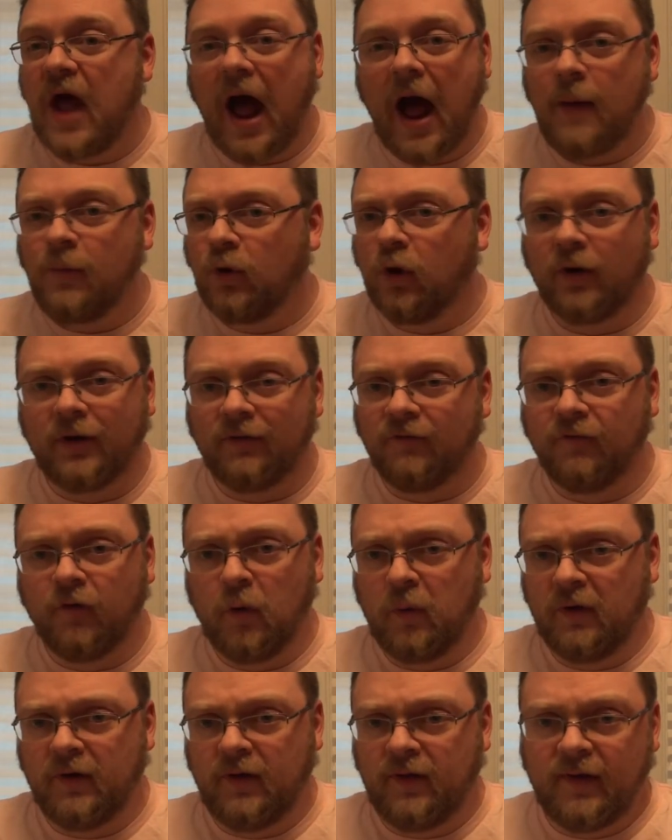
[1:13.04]
I'm looking
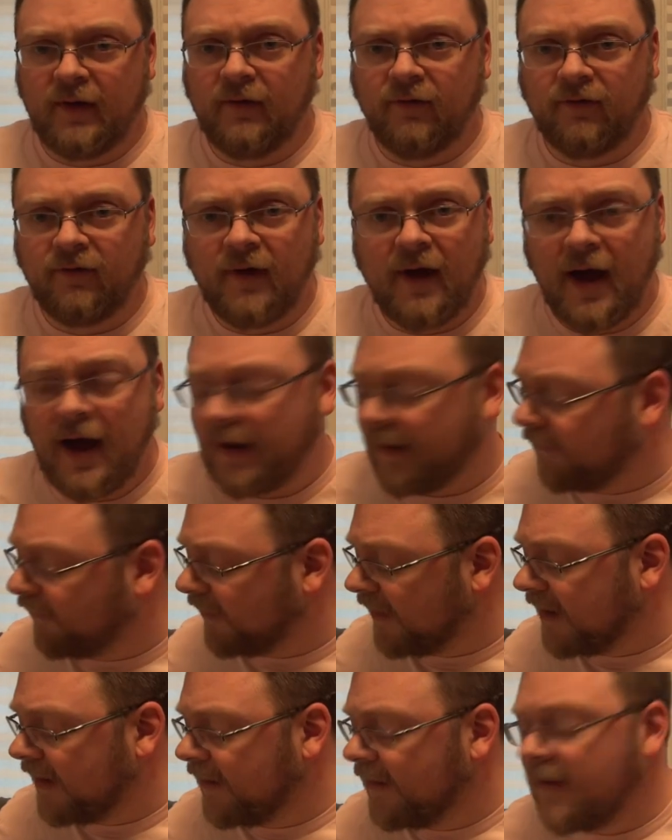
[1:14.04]
forward to these.
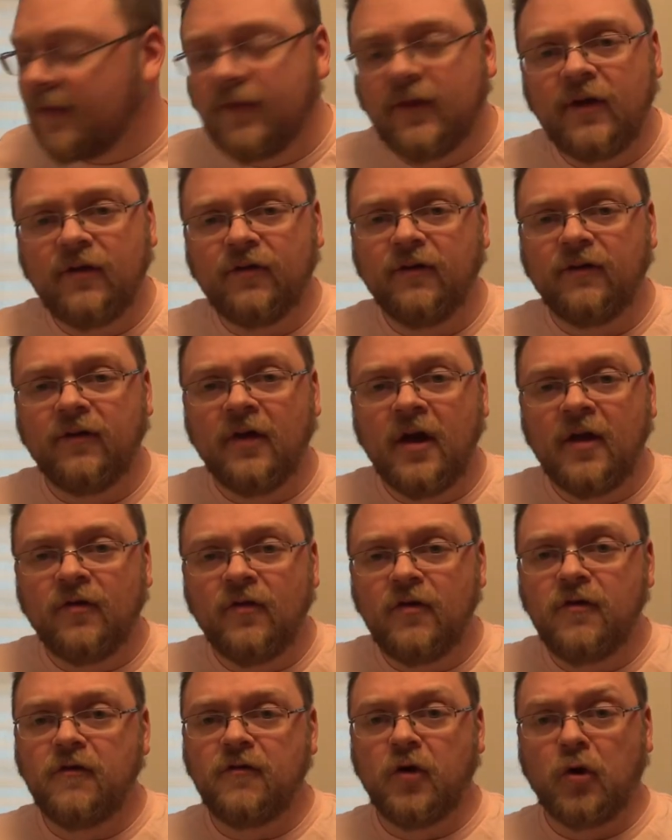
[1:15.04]
Honestly, this
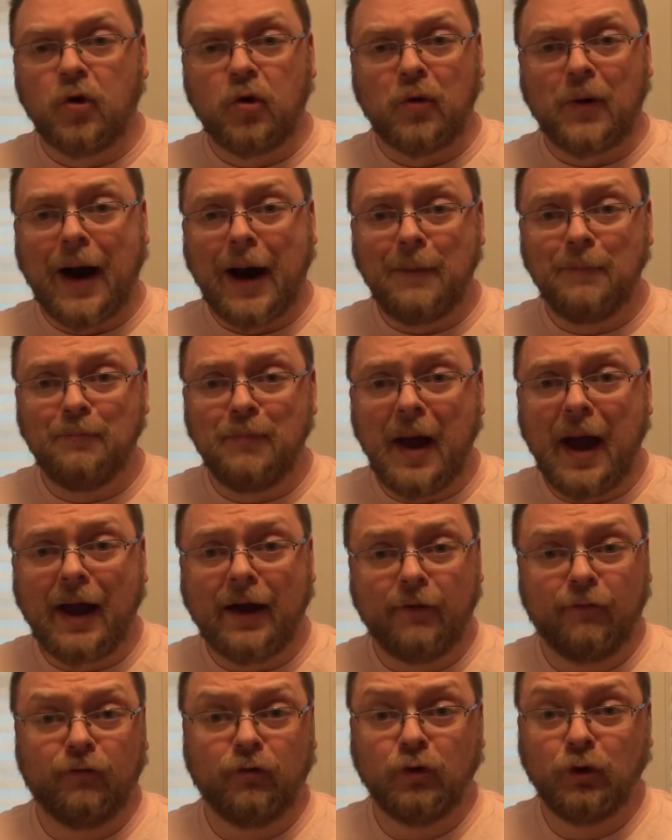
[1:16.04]
is a grab
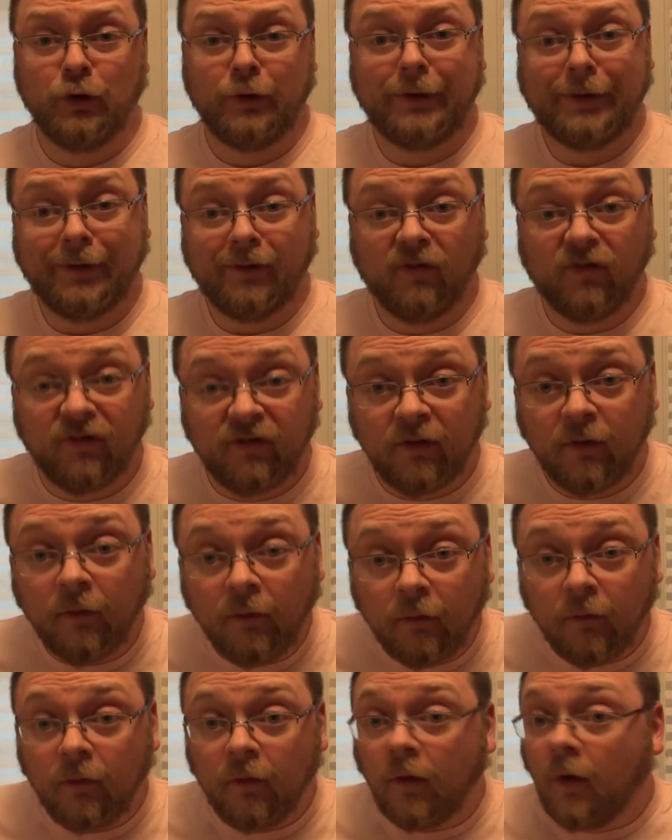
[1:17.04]
bag of goodies.
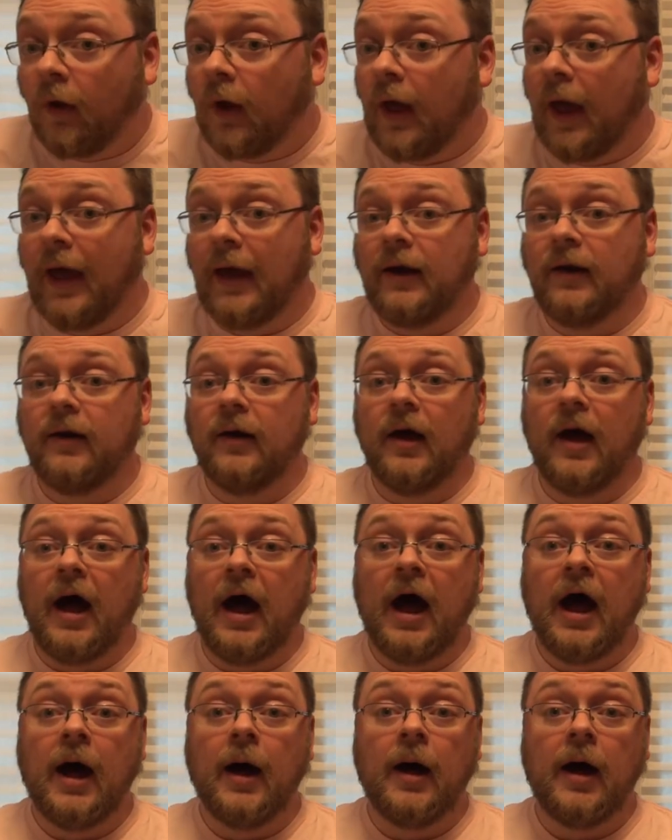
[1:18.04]
And
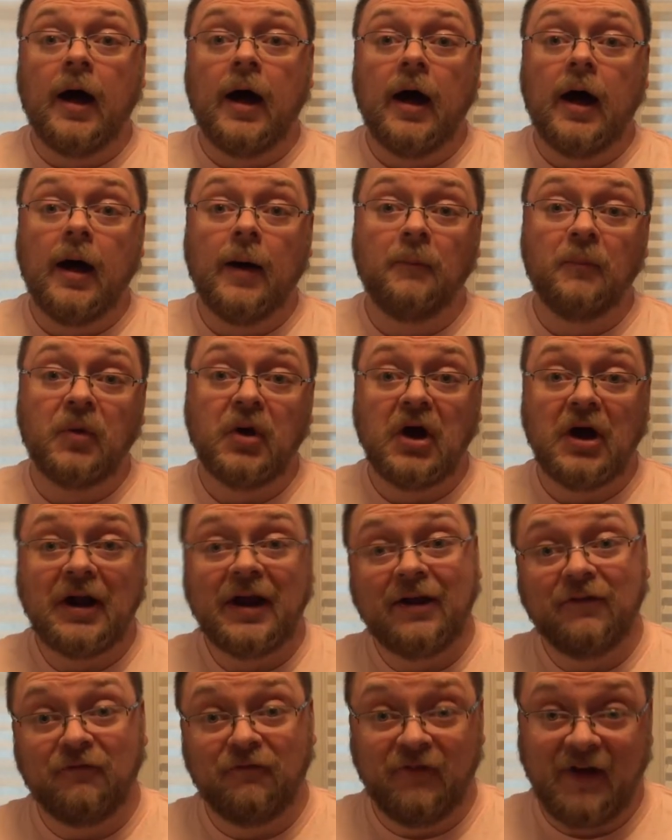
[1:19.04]
I'm gonna
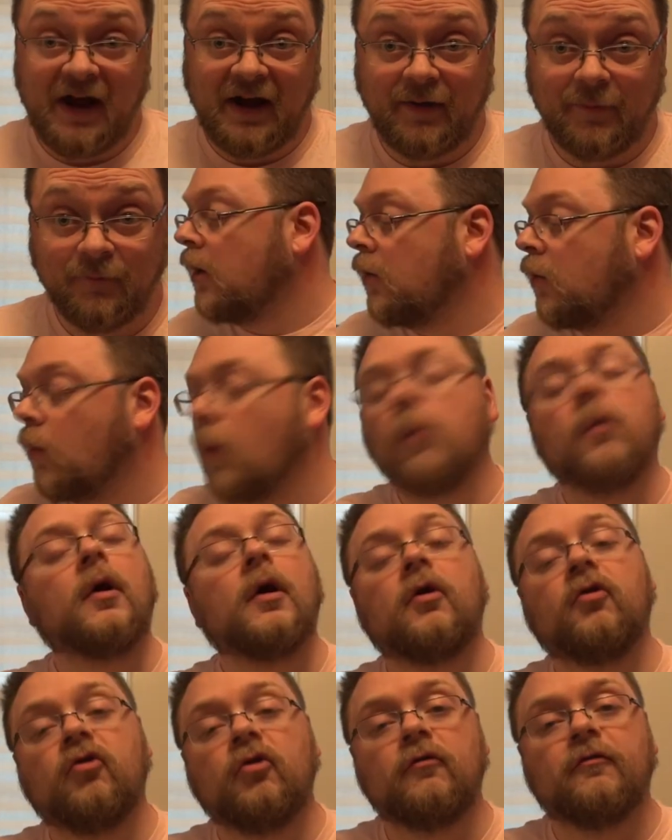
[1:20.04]
get fat. What we're
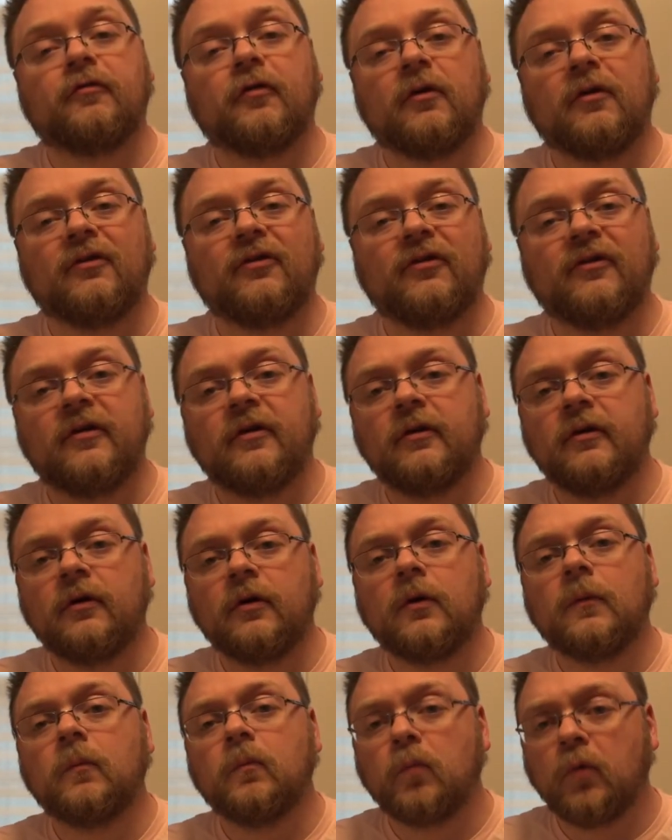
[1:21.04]
gonna do first,
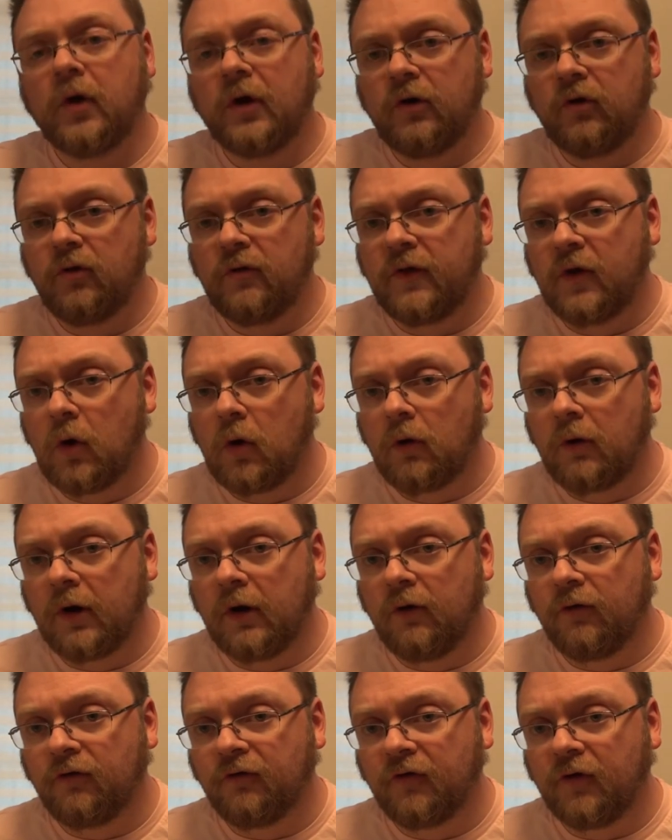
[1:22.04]
we're gonna do the
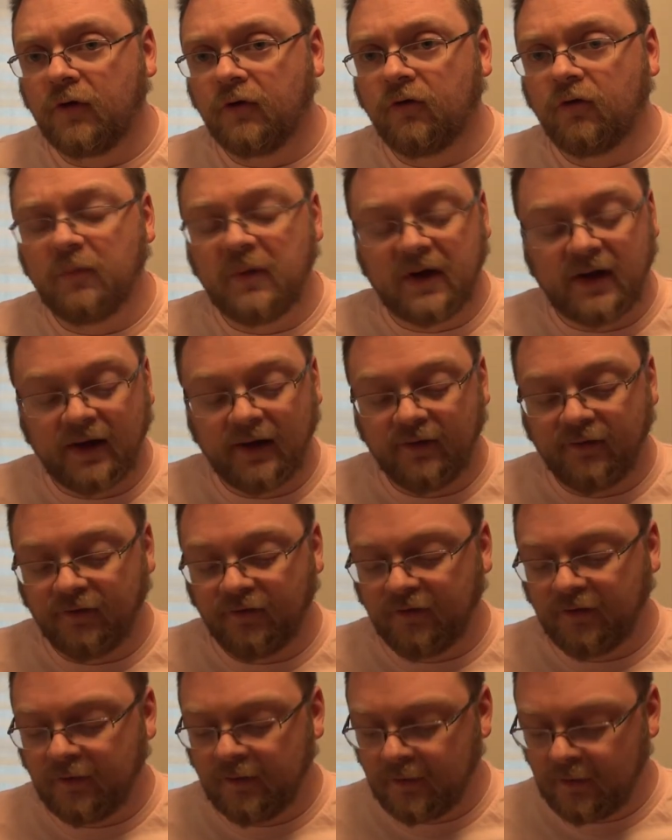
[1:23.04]
Oreos first
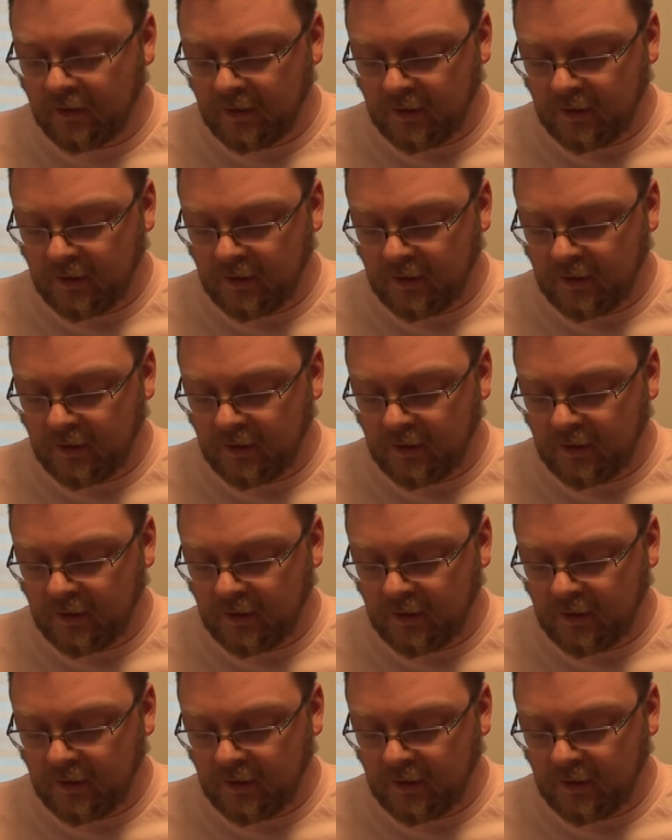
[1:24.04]
because